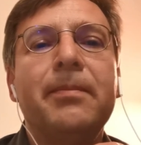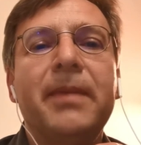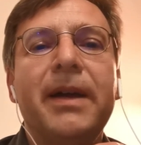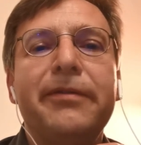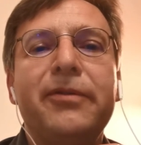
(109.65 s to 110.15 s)

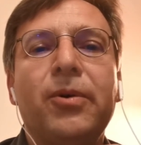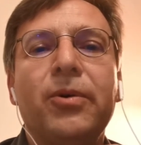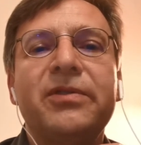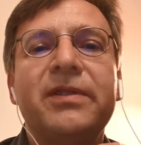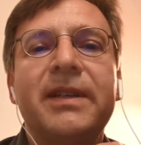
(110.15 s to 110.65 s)
may have
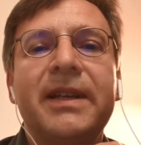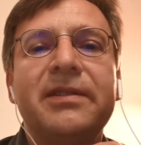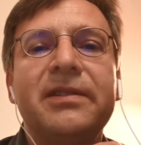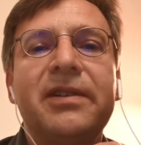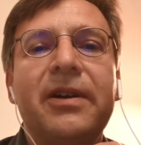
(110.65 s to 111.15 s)
caused the
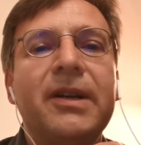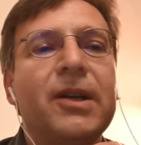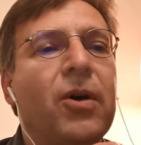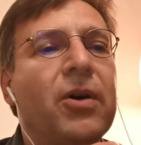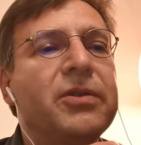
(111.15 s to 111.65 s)
necessary
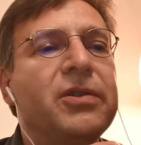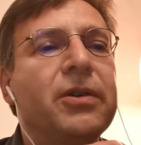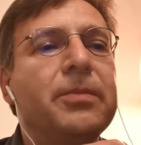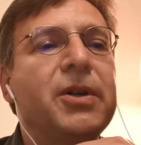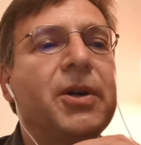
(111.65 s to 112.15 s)

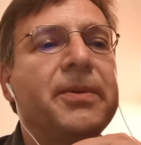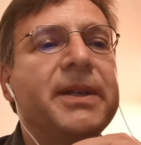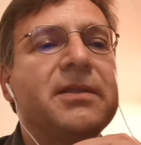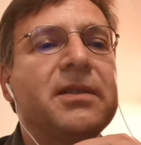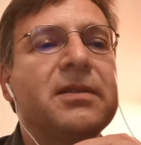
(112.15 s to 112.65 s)
long-term
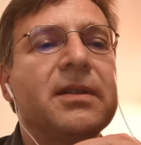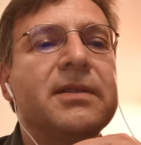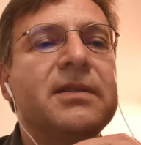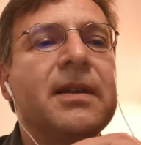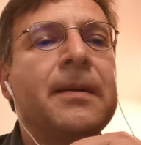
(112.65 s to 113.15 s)

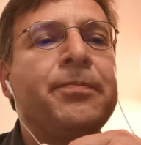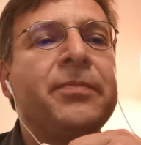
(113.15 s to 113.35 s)
coexistence